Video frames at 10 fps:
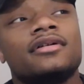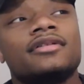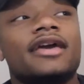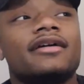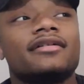
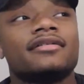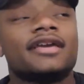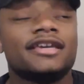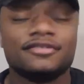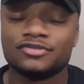Yeah, yeah,
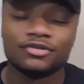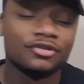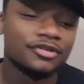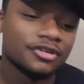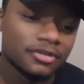he's a troll of
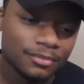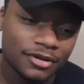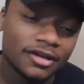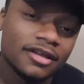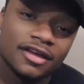the year.
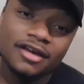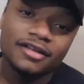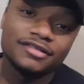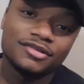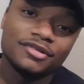But
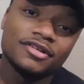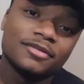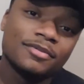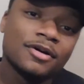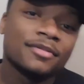let's see what
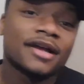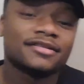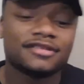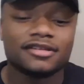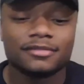Lil Pump got to
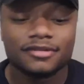say.